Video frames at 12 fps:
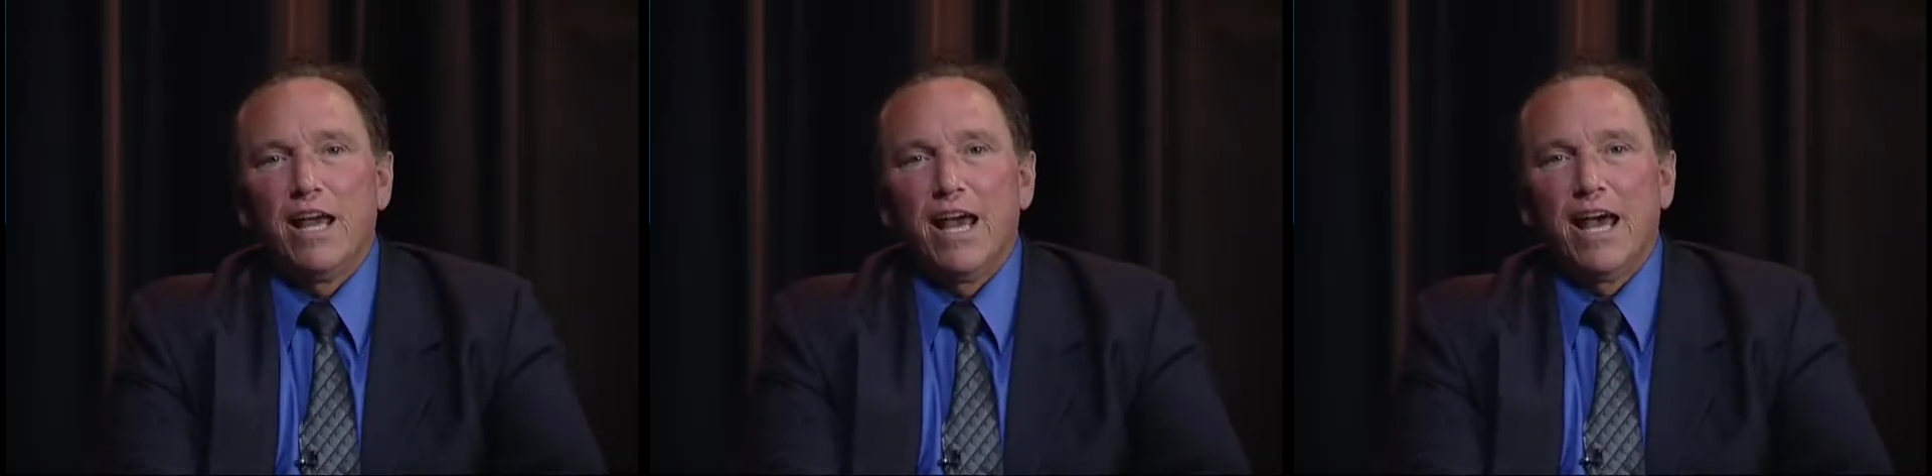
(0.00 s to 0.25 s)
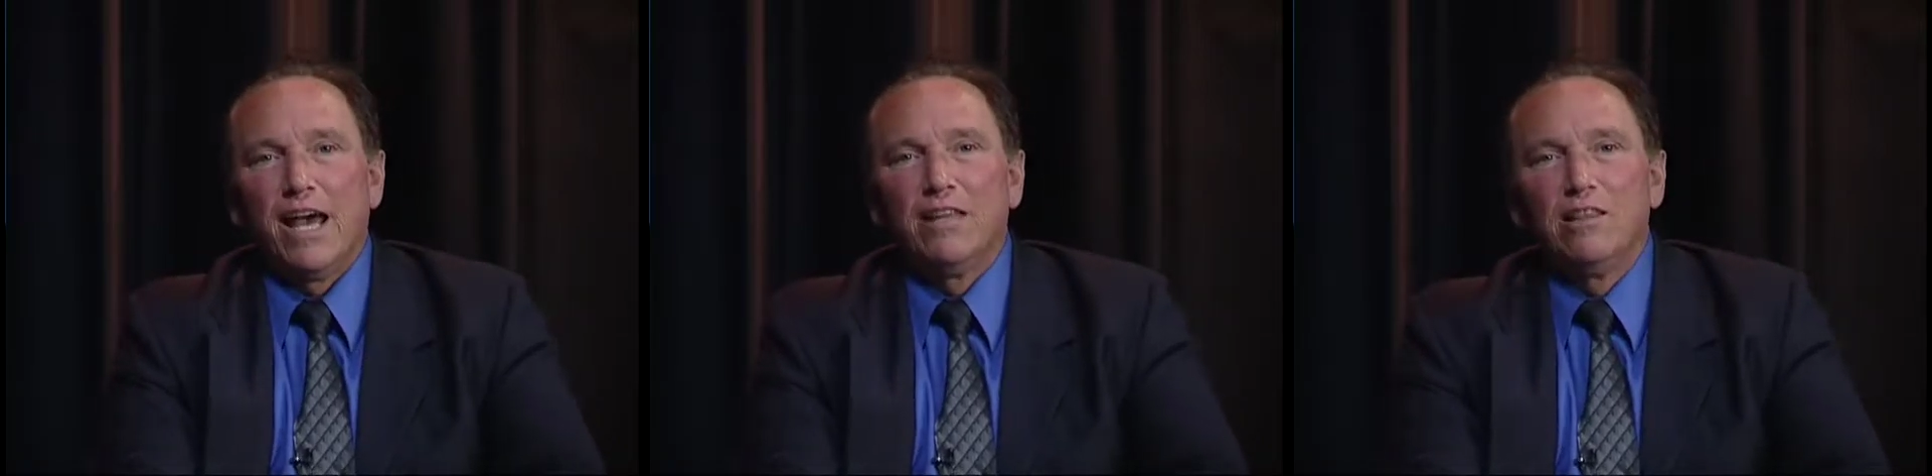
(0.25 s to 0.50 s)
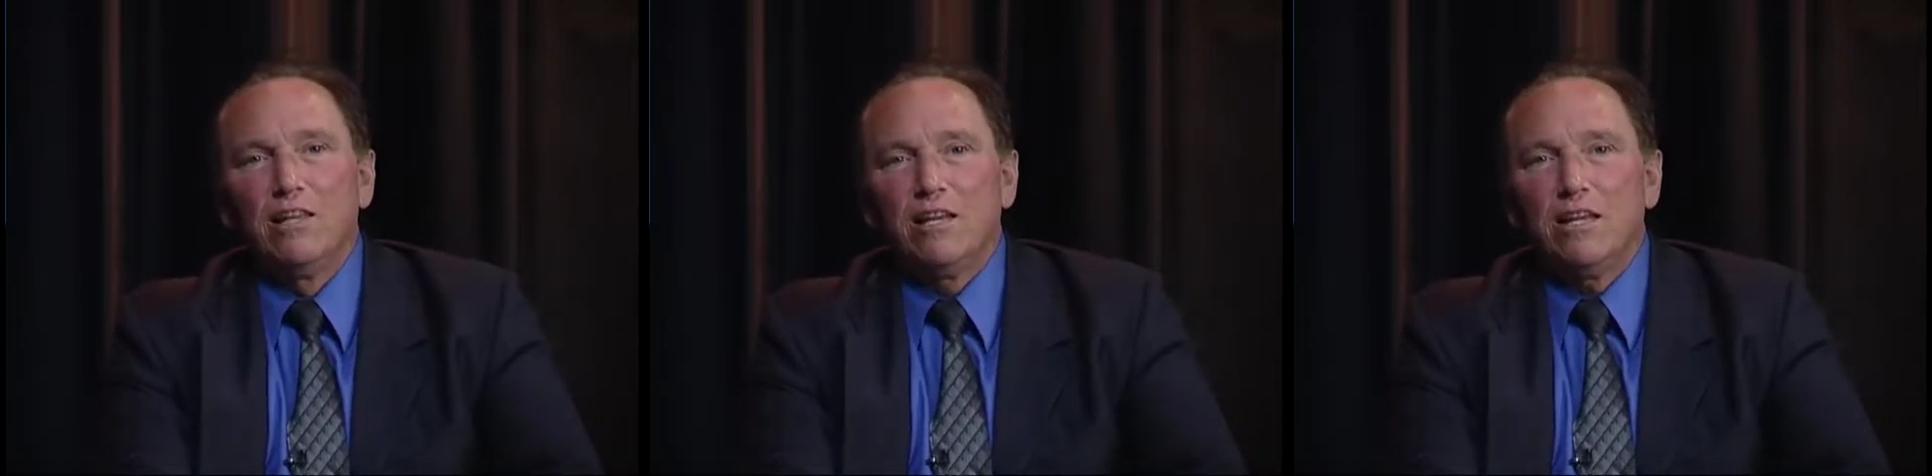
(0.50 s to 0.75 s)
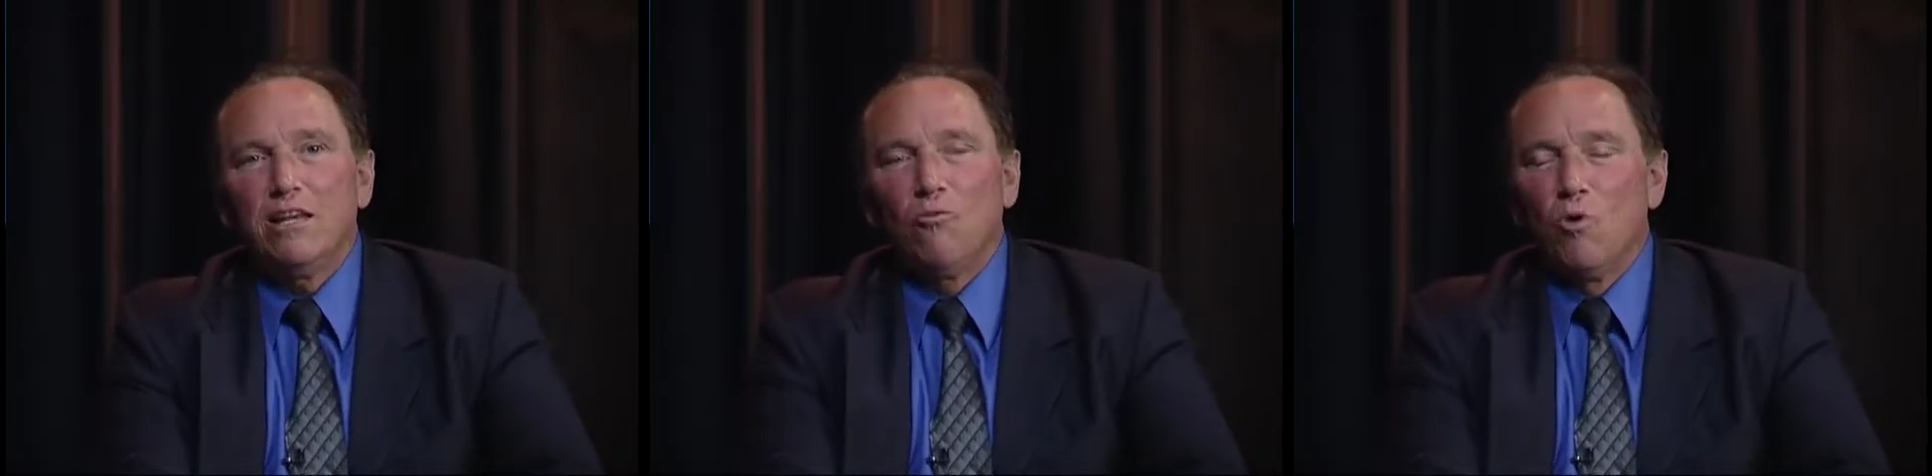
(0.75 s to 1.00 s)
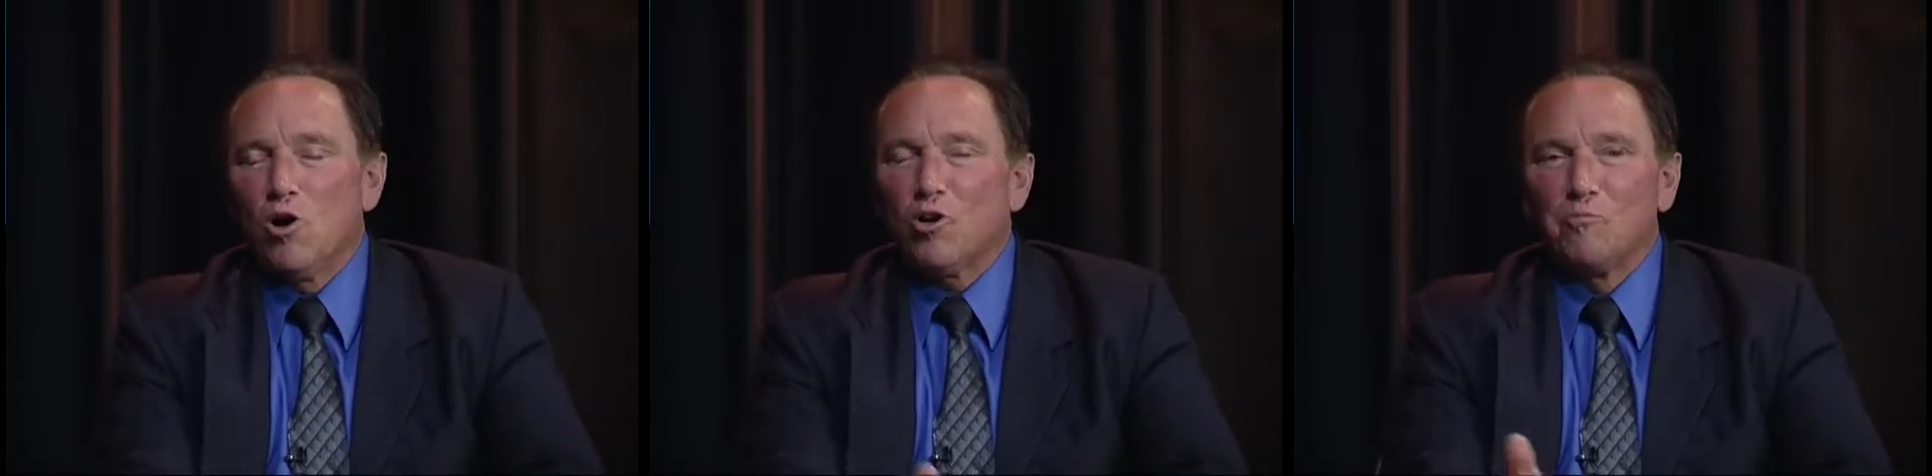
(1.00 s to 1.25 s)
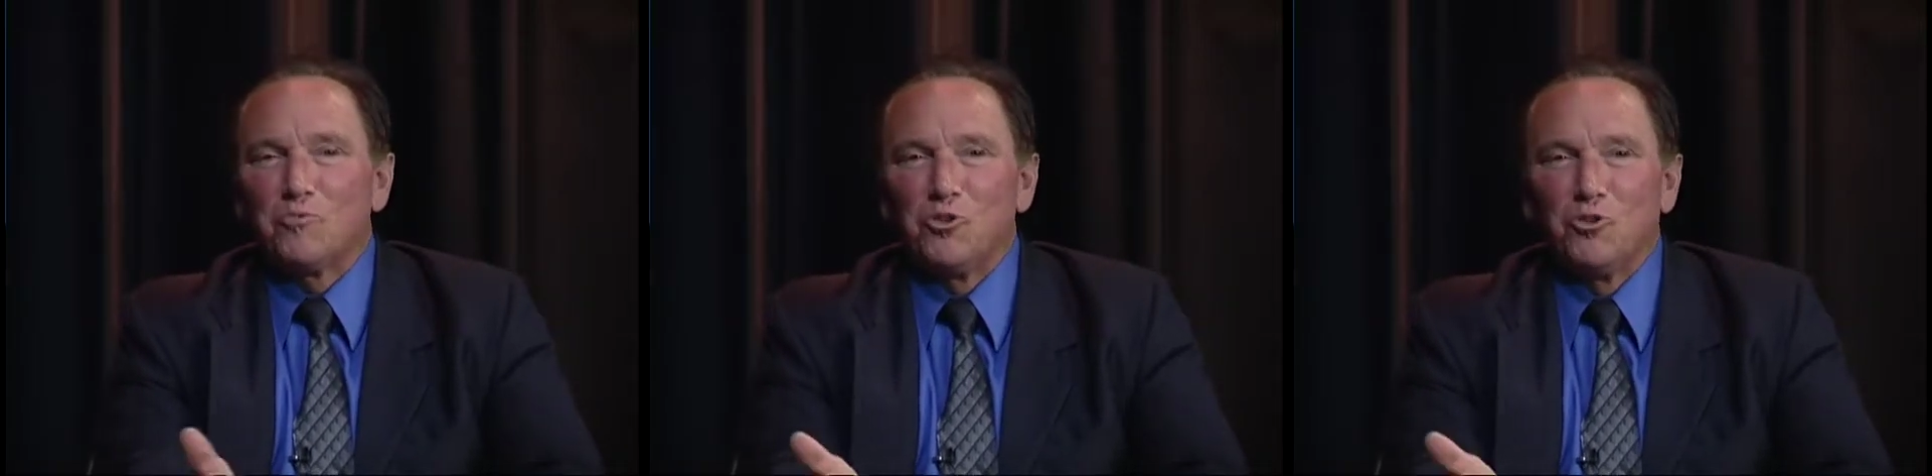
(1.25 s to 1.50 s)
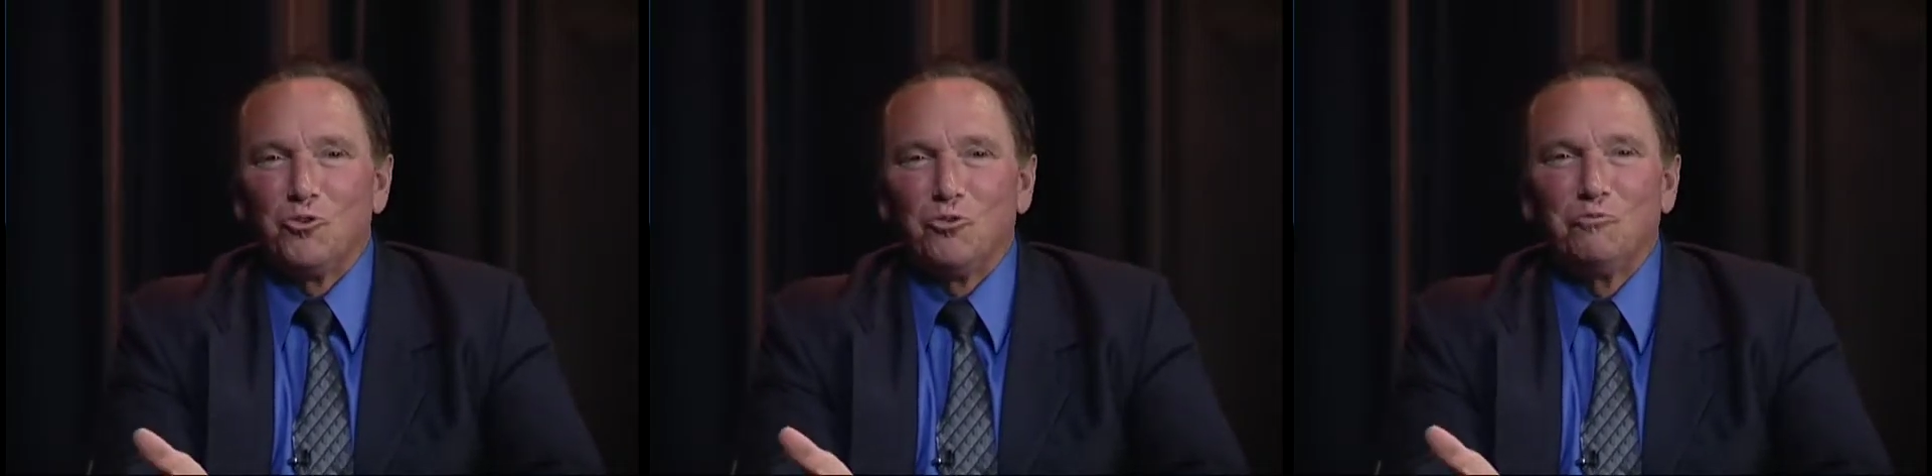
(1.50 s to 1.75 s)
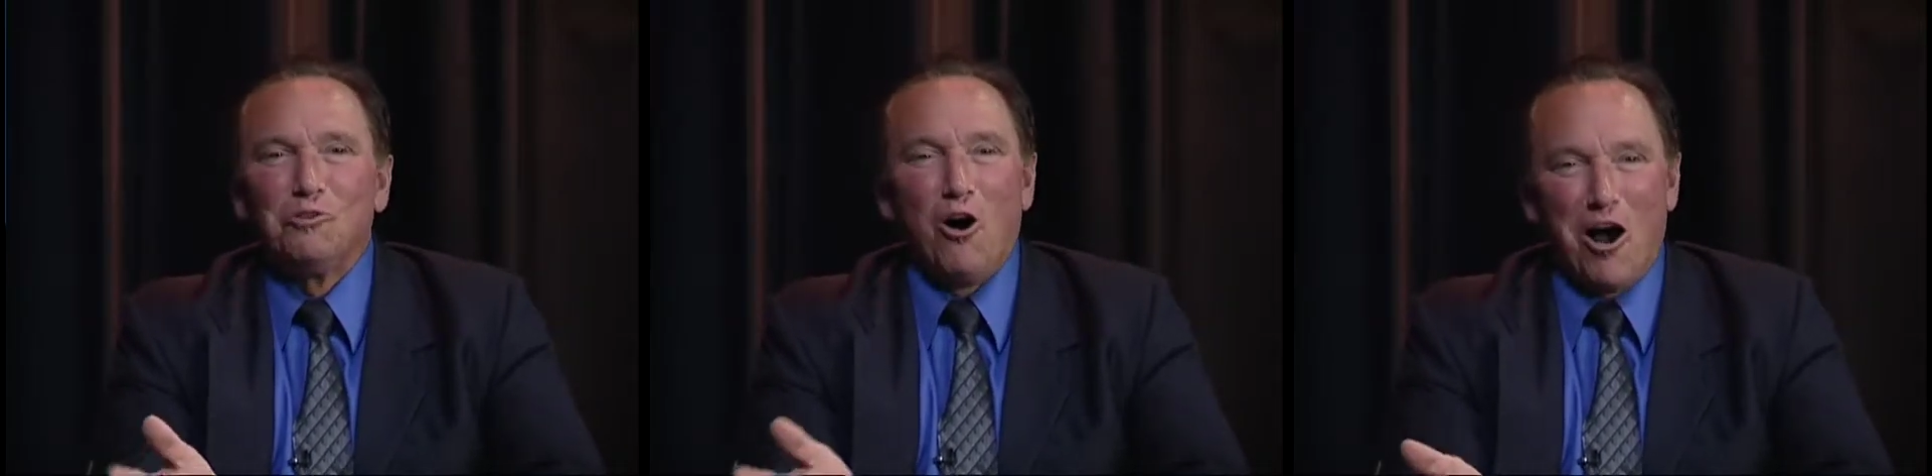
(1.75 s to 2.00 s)
and welcome
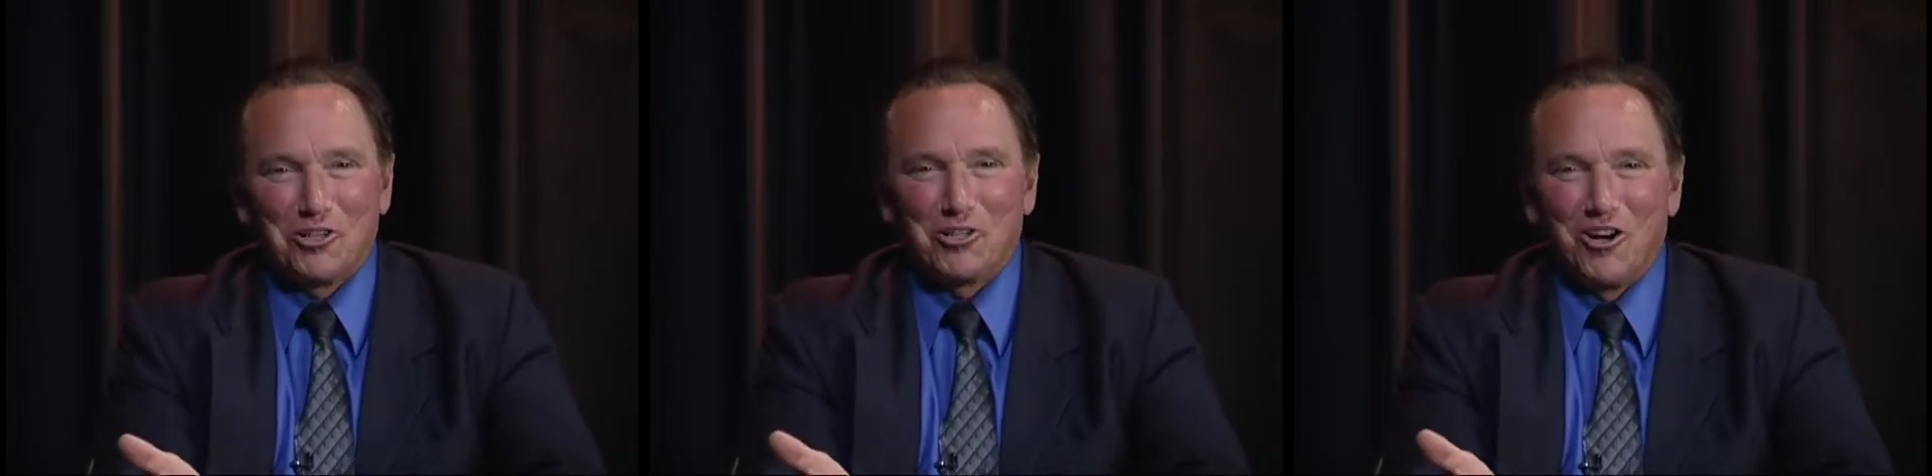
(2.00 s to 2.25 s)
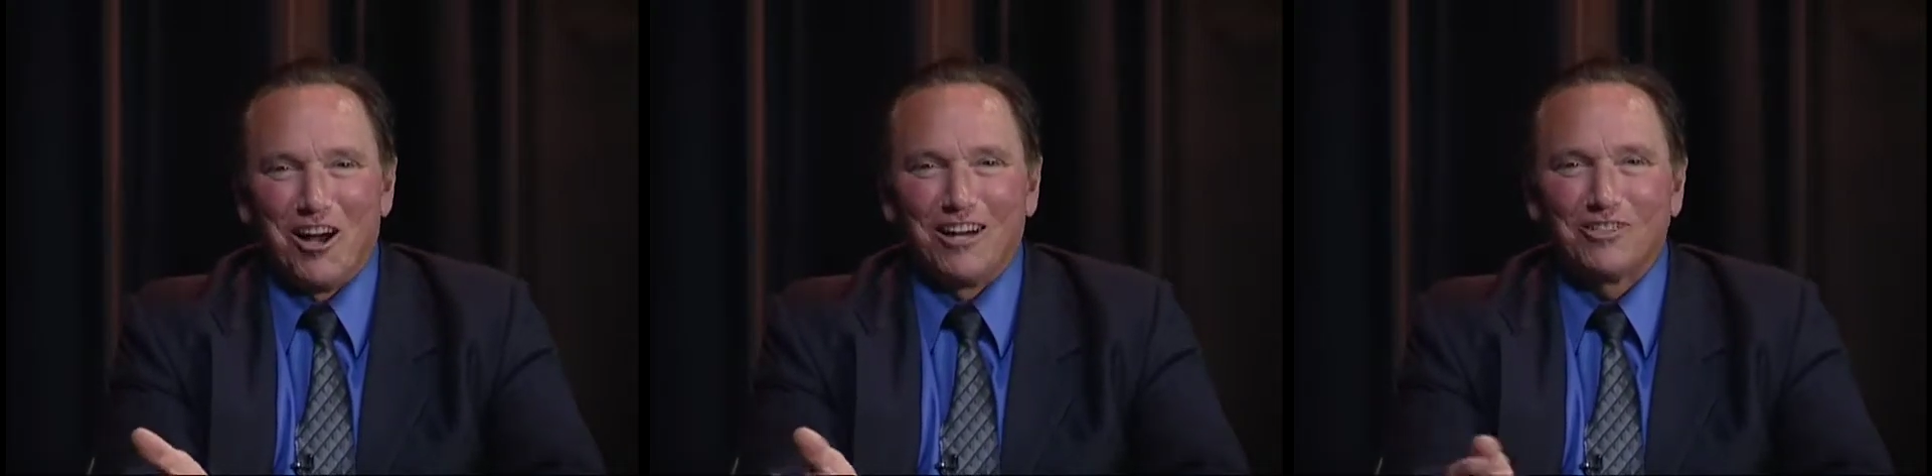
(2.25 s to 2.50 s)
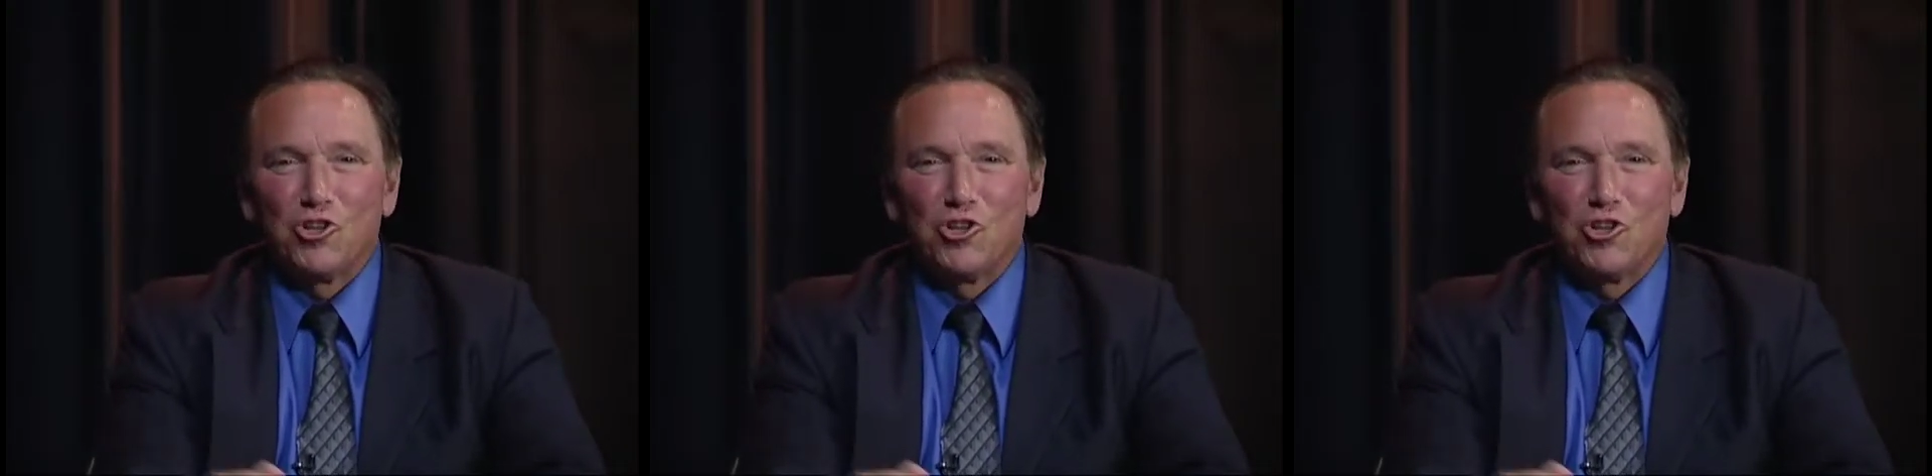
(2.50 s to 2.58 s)
to Law Talk,